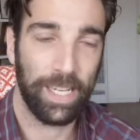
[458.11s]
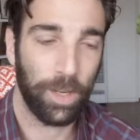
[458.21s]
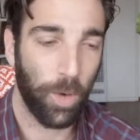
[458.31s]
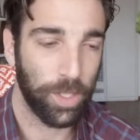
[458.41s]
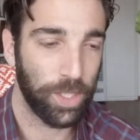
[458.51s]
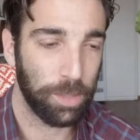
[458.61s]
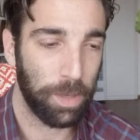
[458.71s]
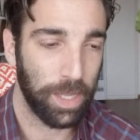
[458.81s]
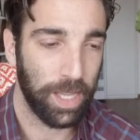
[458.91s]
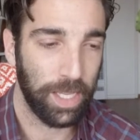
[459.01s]
Other questions
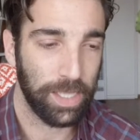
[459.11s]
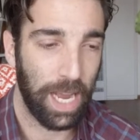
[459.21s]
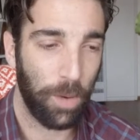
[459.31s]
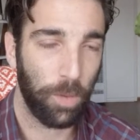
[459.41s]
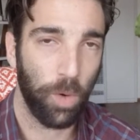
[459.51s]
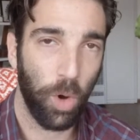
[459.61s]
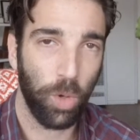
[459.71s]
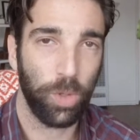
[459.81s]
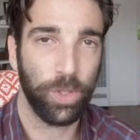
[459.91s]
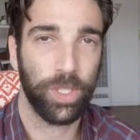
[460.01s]
about things and how it
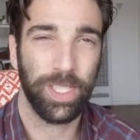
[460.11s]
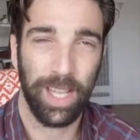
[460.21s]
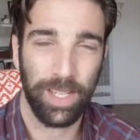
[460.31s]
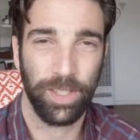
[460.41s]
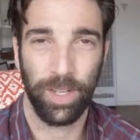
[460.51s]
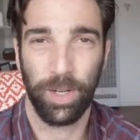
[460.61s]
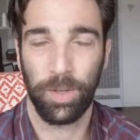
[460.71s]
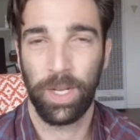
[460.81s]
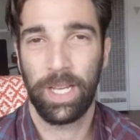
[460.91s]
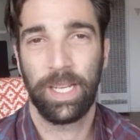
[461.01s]
rolls, just let us
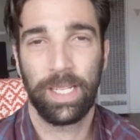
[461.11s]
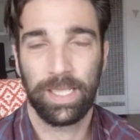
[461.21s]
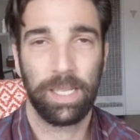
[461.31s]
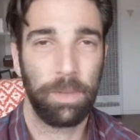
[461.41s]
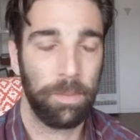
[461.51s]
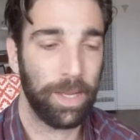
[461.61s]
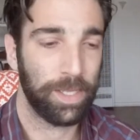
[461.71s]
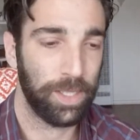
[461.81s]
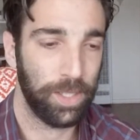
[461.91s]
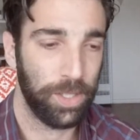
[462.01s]
know. Send me a
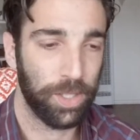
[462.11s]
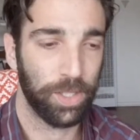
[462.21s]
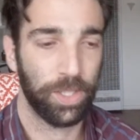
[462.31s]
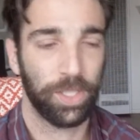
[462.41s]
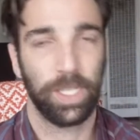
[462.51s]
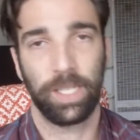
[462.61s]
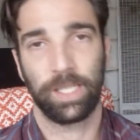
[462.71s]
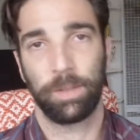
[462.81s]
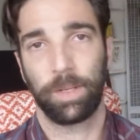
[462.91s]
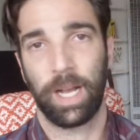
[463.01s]
message, send us
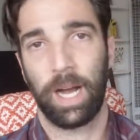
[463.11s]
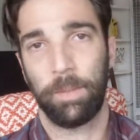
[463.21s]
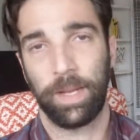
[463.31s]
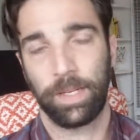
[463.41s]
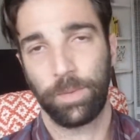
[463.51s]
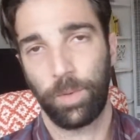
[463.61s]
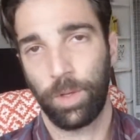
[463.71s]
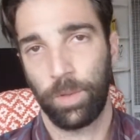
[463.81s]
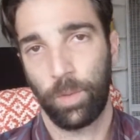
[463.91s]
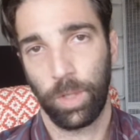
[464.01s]
a comment,
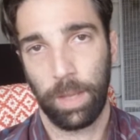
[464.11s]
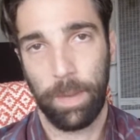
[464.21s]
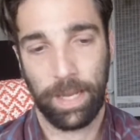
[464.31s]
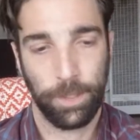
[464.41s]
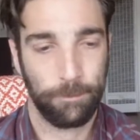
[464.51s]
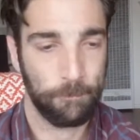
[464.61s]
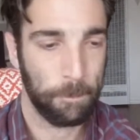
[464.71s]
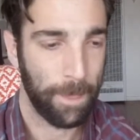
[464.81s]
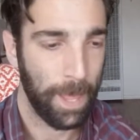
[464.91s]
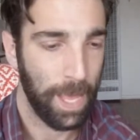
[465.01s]
we'll get back to you.
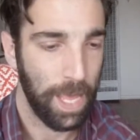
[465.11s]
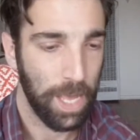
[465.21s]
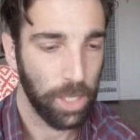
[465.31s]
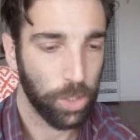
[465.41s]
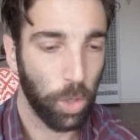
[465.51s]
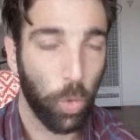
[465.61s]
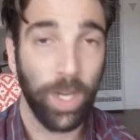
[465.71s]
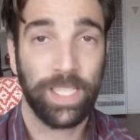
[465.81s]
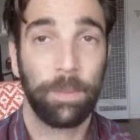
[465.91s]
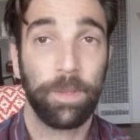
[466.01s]
So a
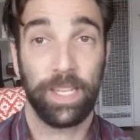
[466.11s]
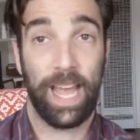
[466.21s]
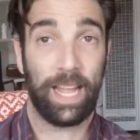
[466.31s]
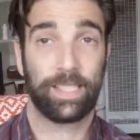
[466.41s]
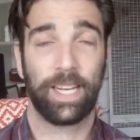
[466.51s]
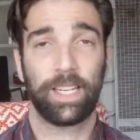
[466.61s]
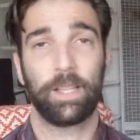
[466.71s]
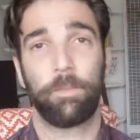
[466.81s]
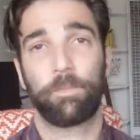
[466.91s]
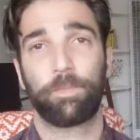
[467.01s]
quick tip of the day. Let's get into the
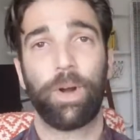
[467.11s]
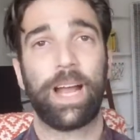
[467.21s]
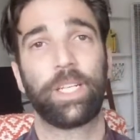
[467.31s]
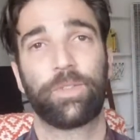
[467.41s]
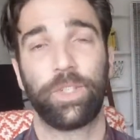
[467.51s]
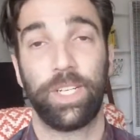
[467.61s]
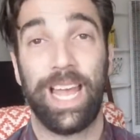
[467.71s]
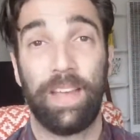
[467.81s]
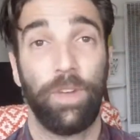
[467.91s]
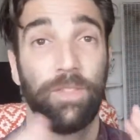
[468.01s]
practice for
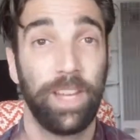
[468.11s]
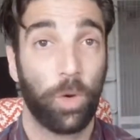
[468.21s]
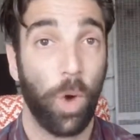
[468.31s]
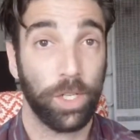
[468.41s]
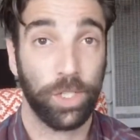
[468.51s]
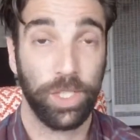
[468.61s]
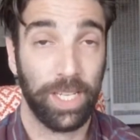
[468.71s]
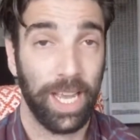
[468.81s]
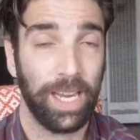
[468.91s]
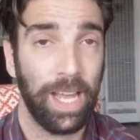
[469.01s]
today. If you have any questions,
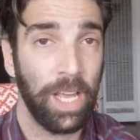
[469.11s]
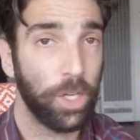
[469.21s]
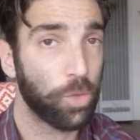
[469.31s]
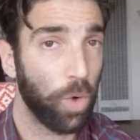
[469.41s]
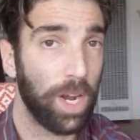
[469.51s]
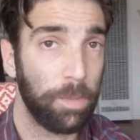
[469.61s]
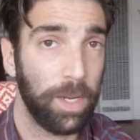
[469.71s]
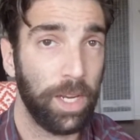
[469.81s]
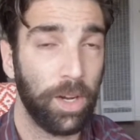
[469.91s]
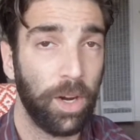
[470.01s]
again, just write them in
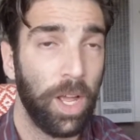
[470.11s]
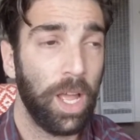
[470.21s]
here.